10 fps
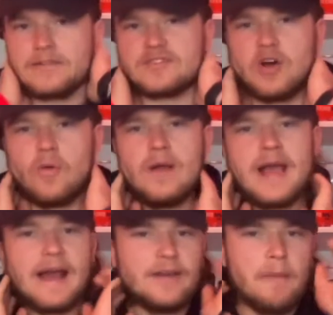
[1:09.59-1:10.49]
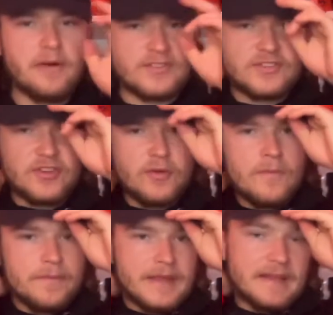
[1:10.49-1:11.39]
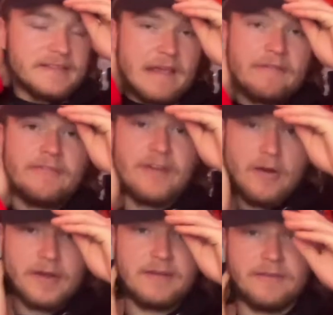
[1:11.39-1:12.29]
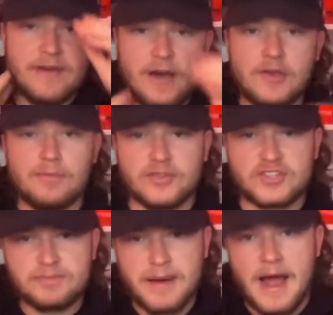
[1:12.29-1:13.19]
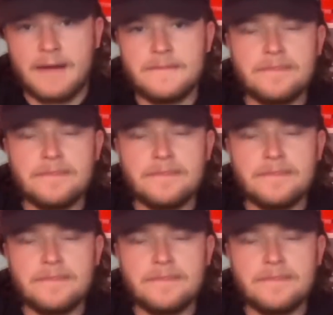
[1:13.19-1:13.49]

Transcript: so at number two is a very valuable spot.